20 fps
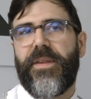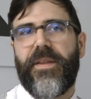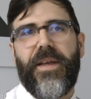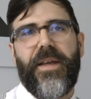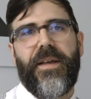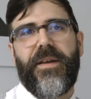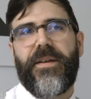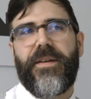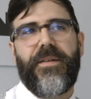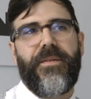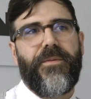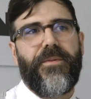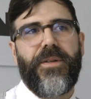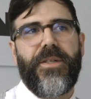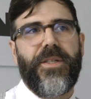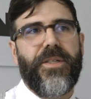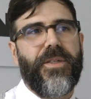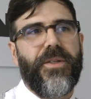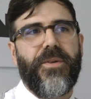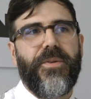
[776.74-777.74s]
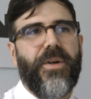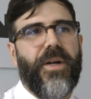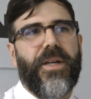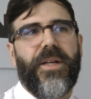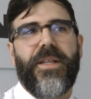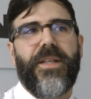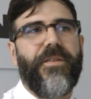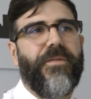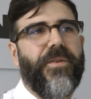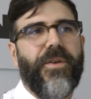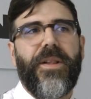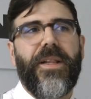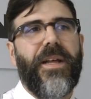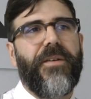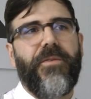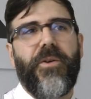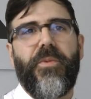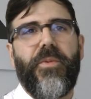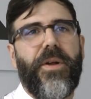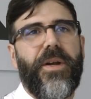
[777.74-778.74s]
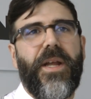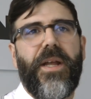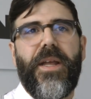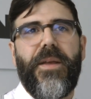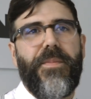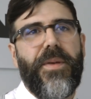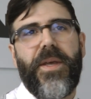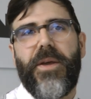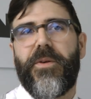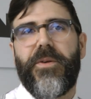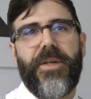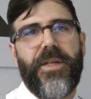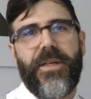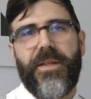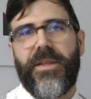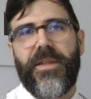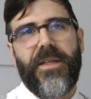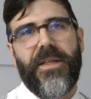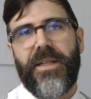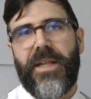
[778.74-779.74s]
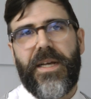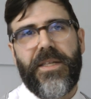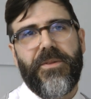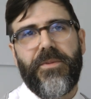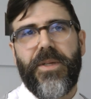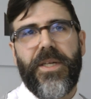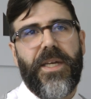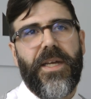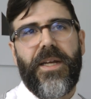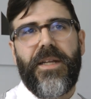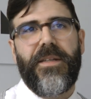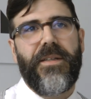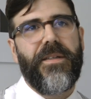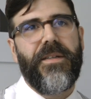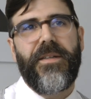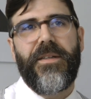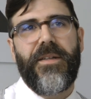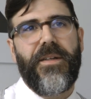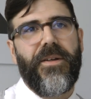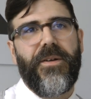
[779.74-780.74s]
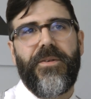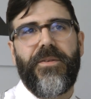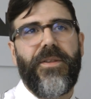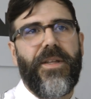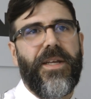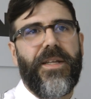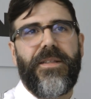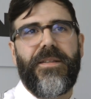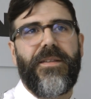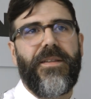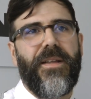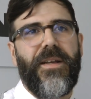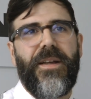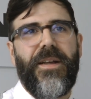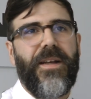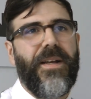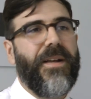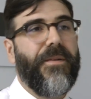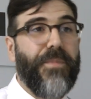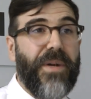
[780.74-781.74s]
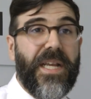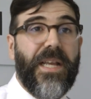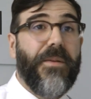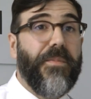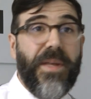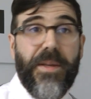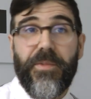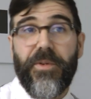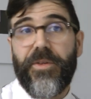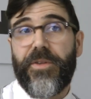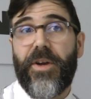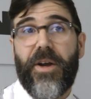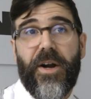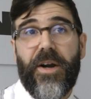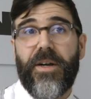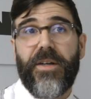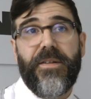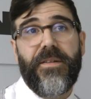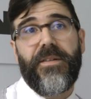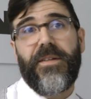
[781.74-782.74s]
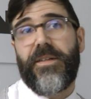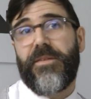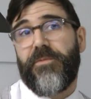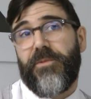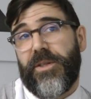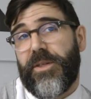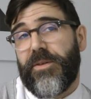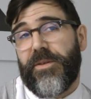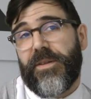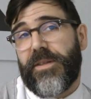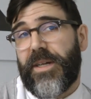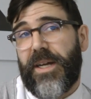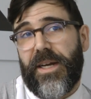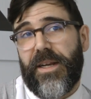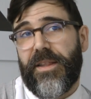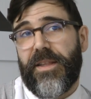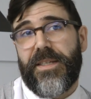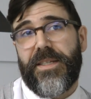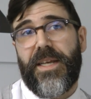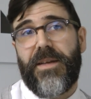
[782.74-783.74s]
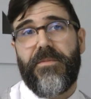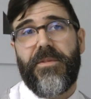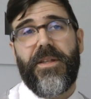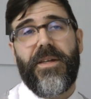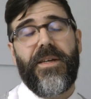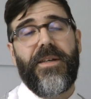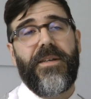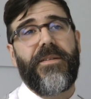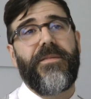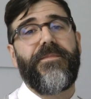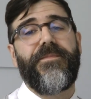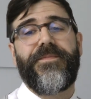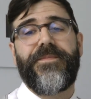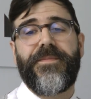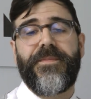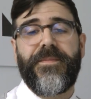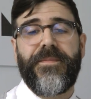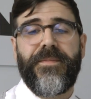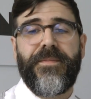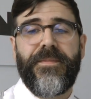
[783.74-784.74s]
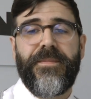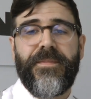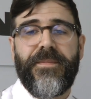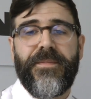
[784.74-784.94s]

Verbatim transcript: like we just do on a different level what apo did the last weekend mm-hmm. you know they bring people to art mm-hmm. we do kind of the same thing okay